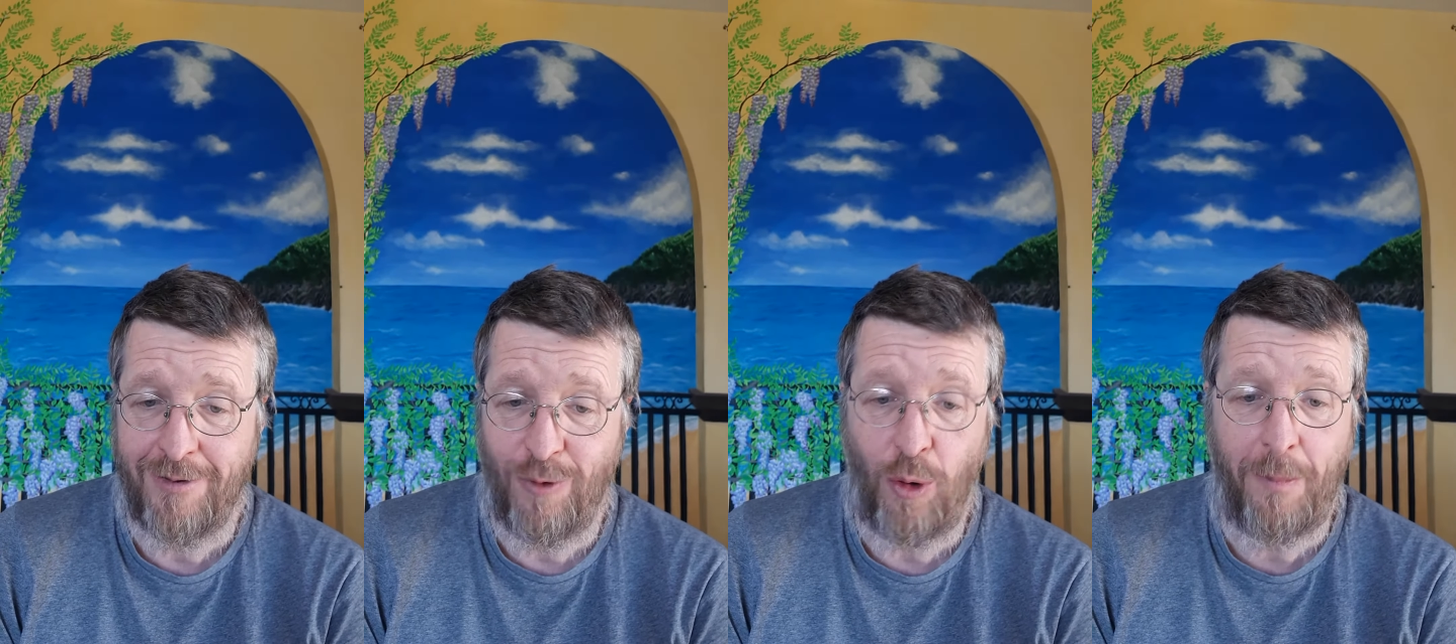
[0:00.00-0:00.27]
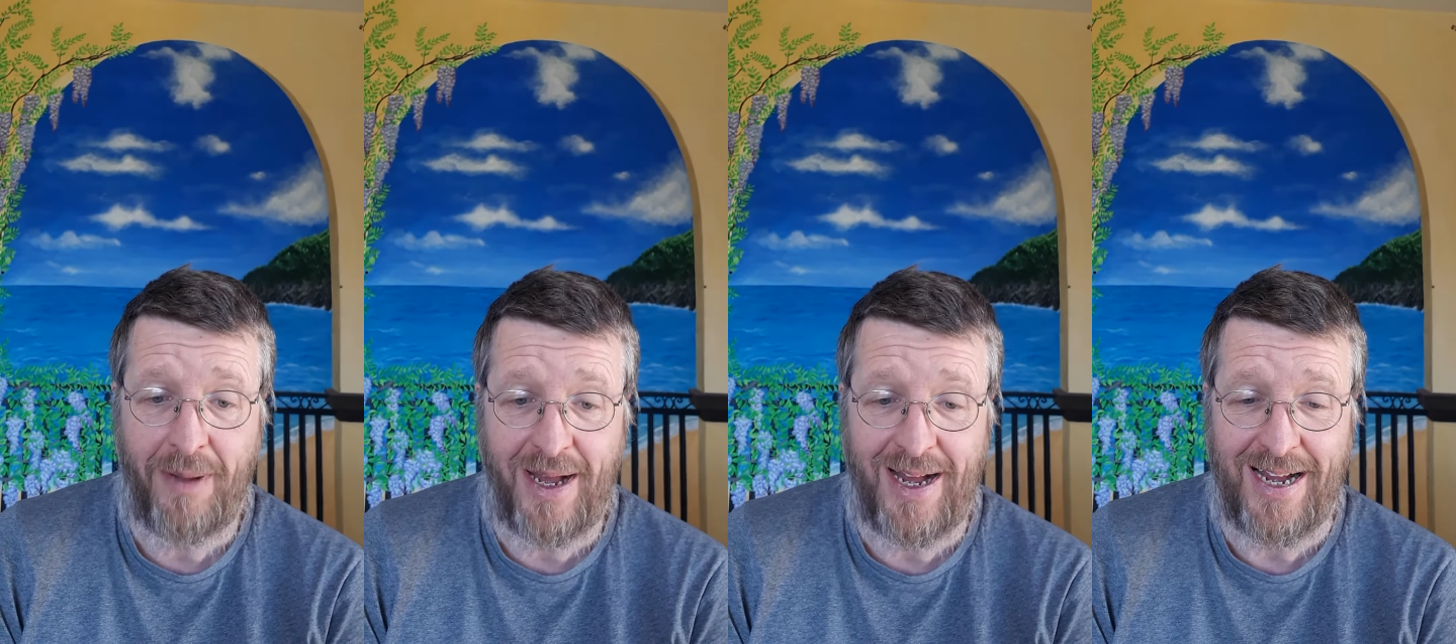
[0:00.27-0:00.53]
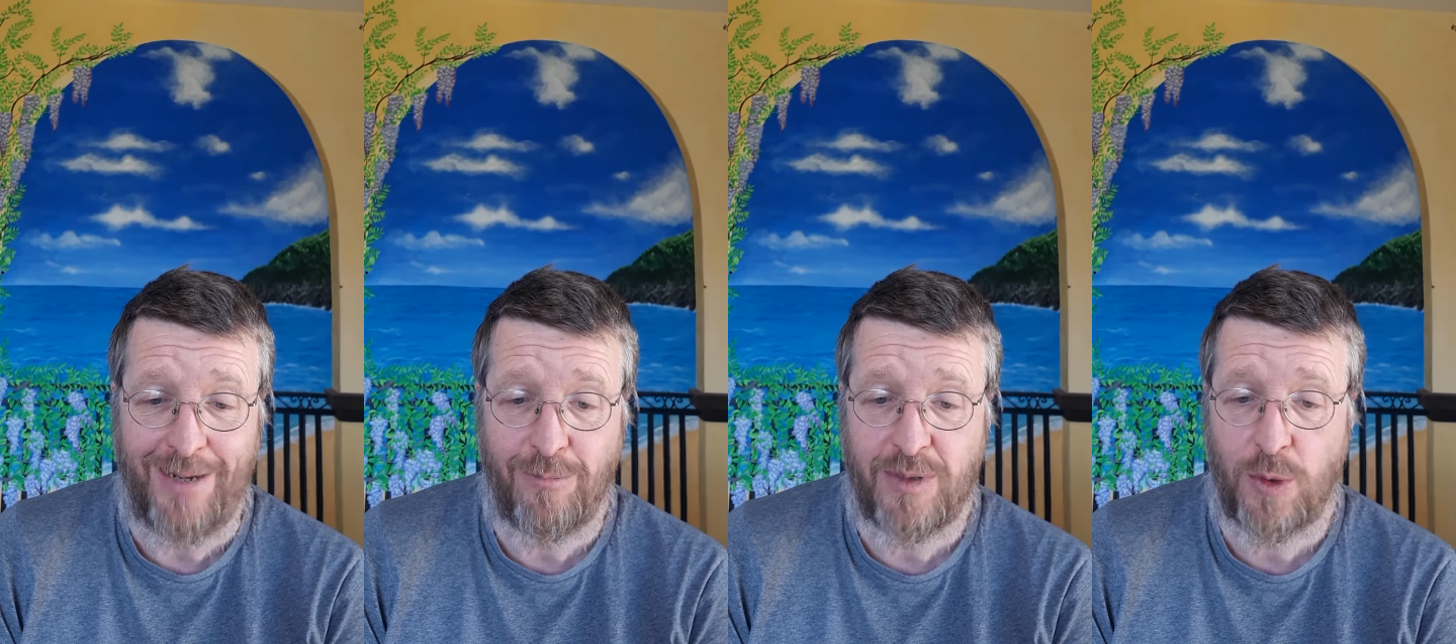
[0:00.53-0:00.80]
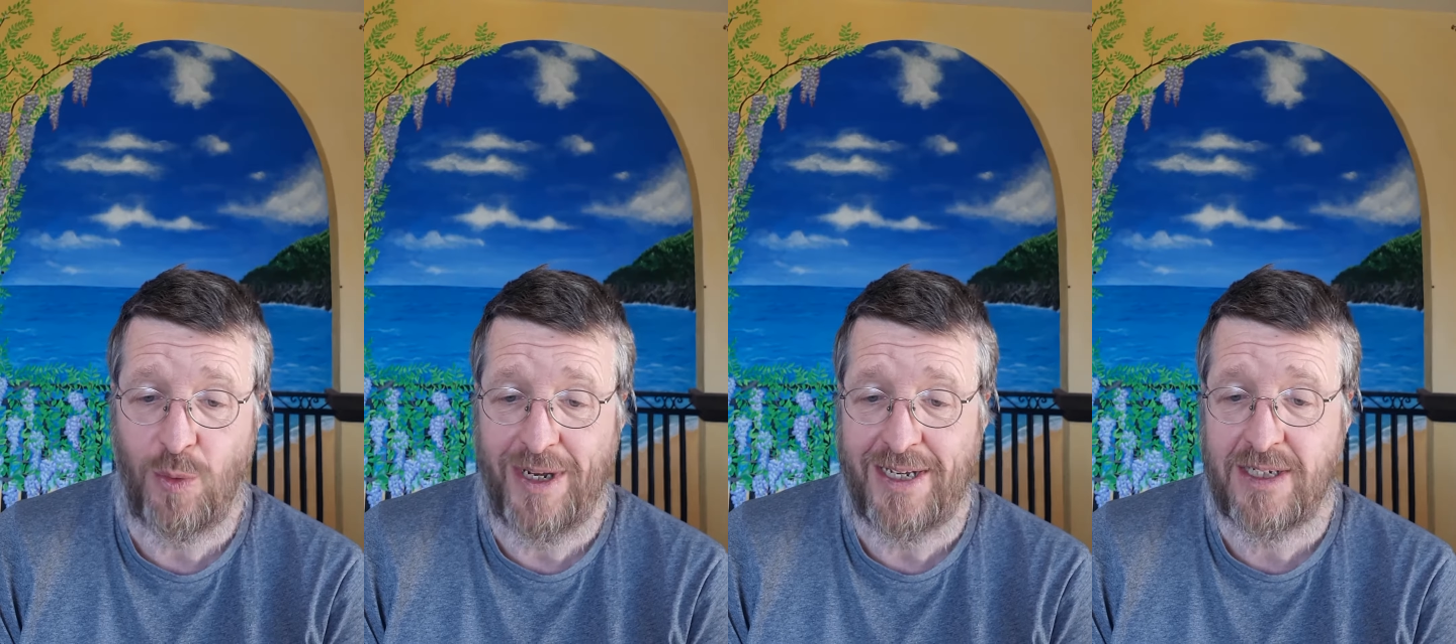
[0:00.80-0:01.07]
or
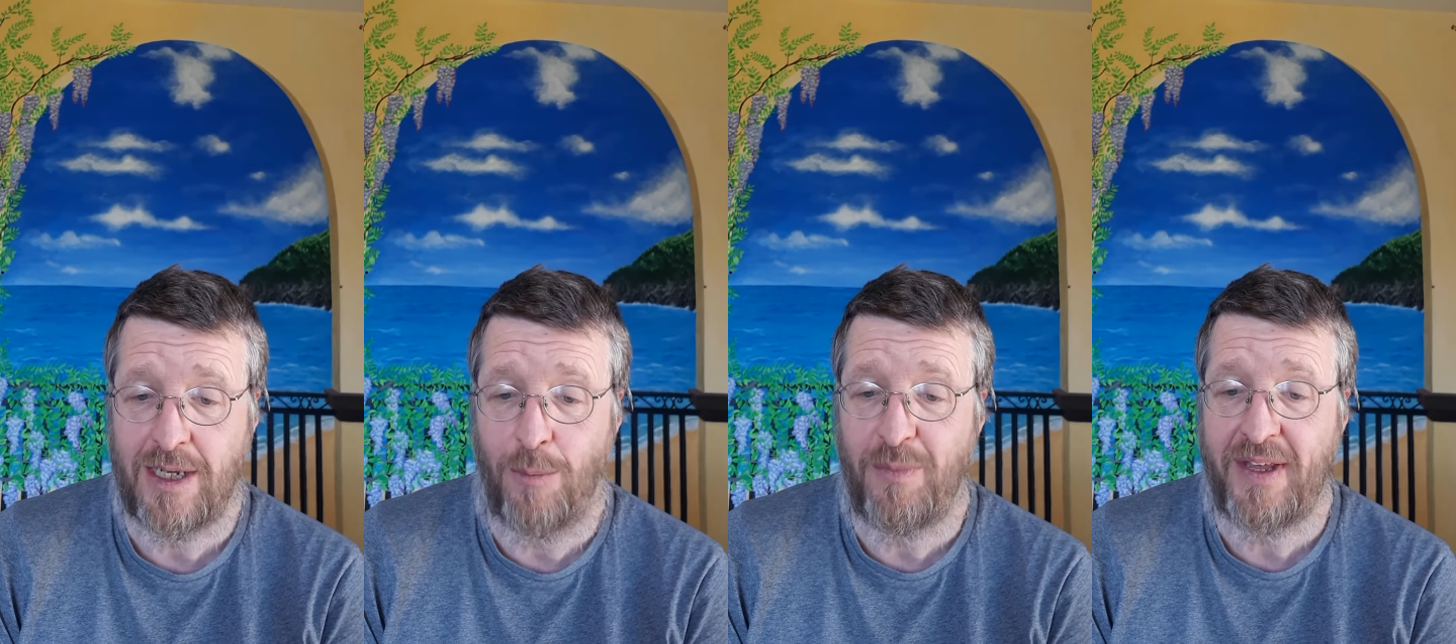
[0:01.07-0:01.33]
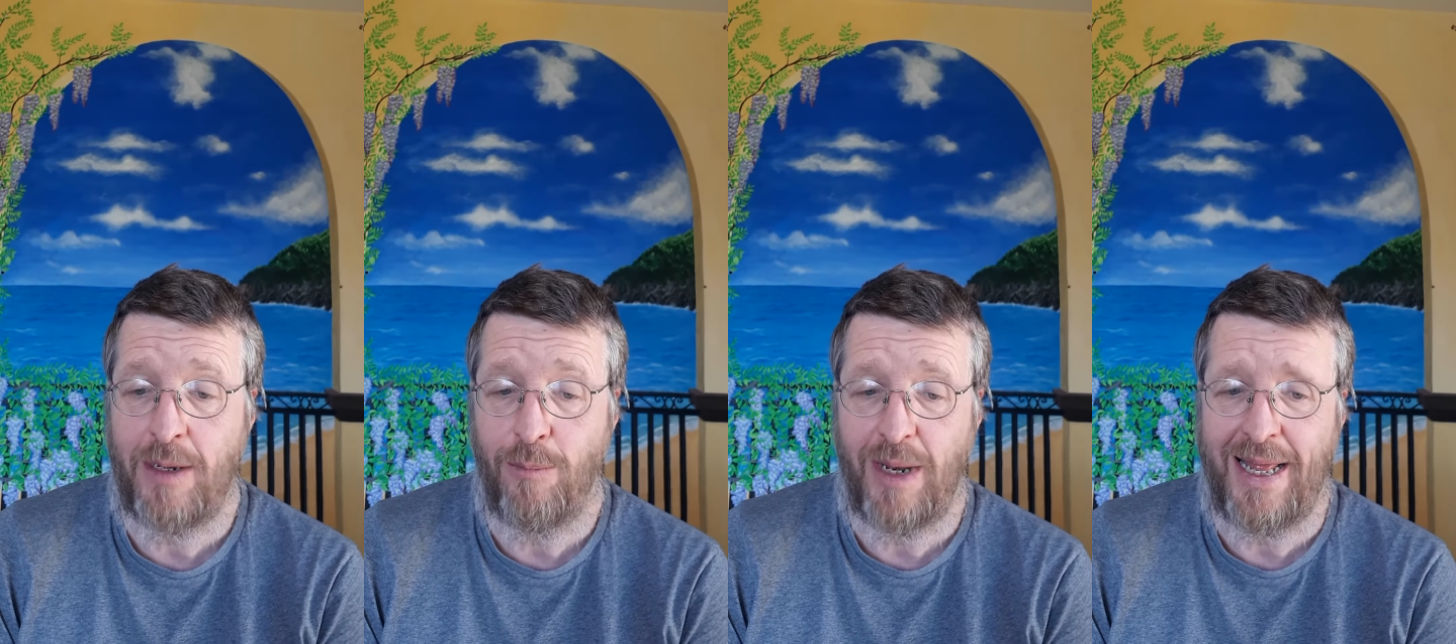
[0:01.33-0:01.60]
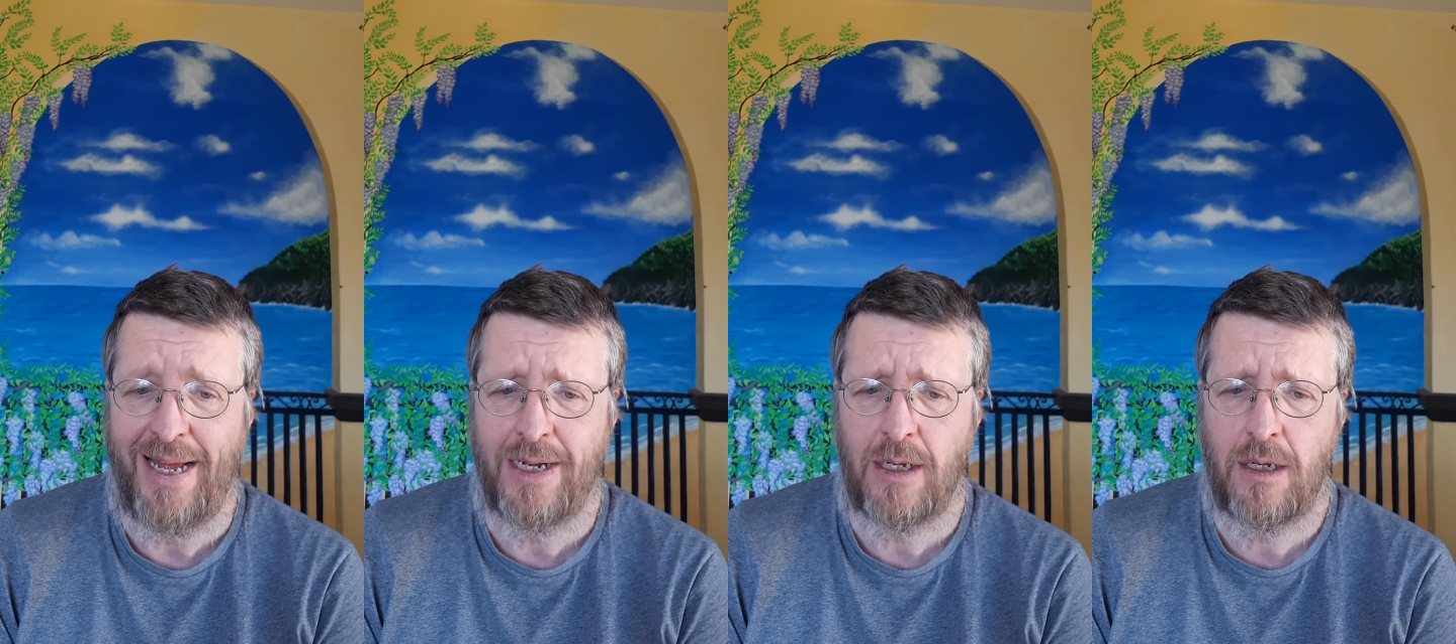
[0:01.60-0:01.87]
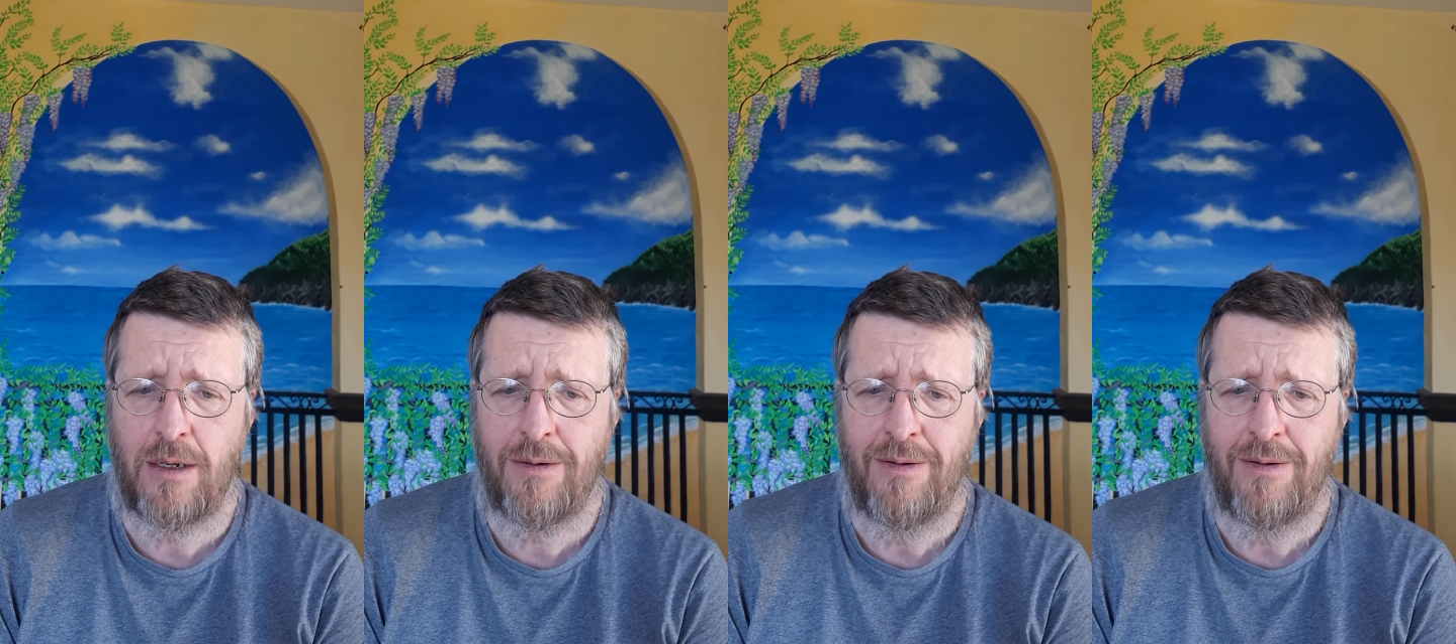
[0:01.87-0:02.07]
perhaps wear something black?